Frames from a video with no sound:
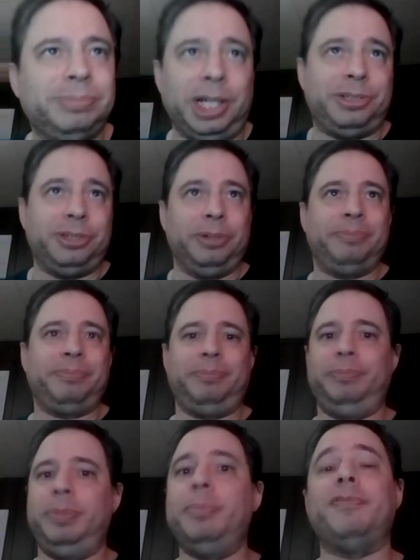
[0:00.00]
that's it.
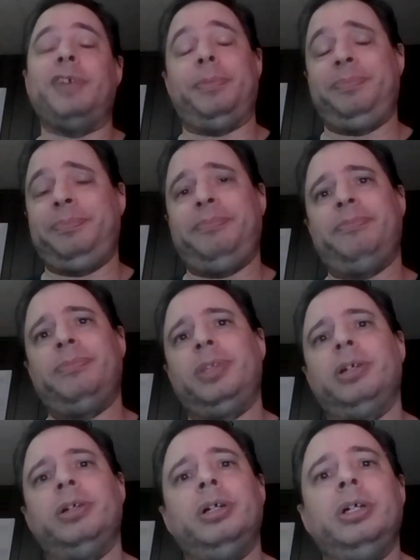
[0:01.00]
We move on.
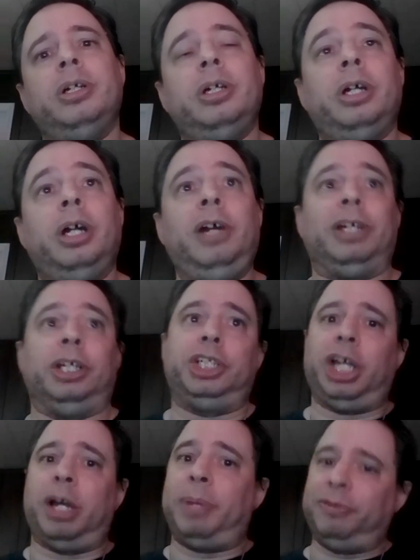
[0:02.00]
Alright,
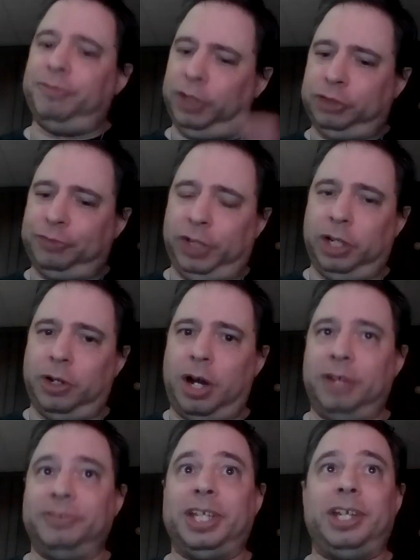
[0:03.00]
check out my first video
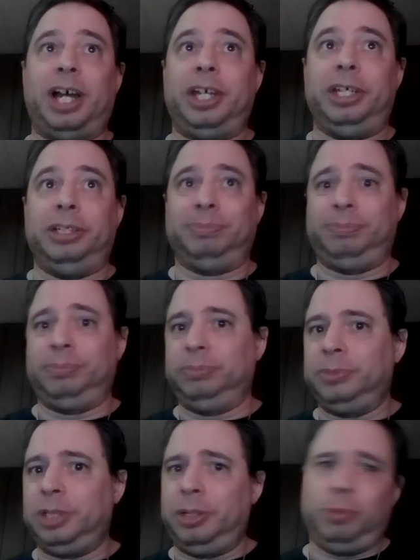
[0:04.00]
of the night.
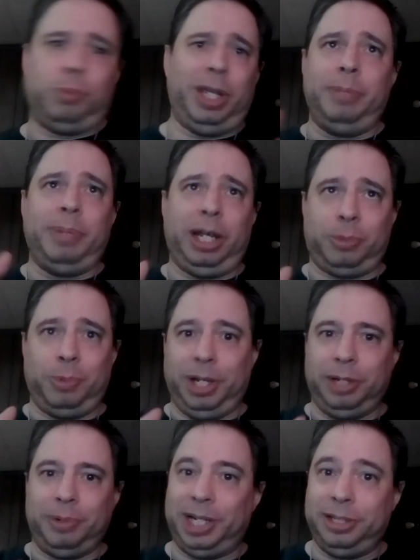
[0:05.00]
Way back
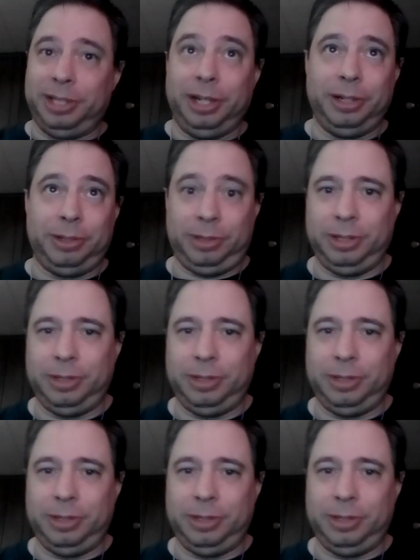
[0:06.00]
when, when I did it.